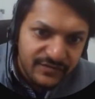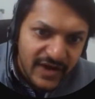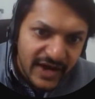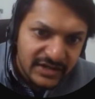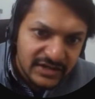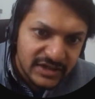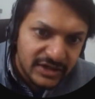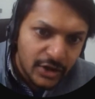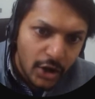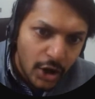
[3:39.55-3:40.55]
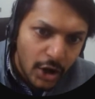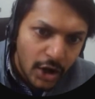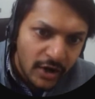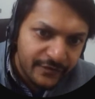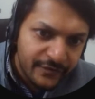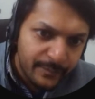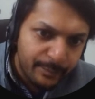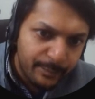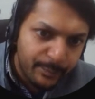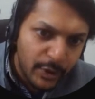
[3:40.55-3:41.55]
vector of
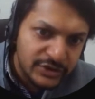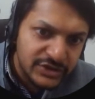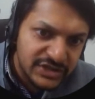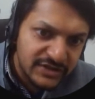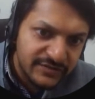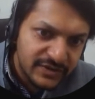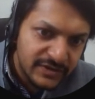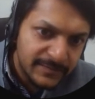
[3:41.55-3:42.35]
positive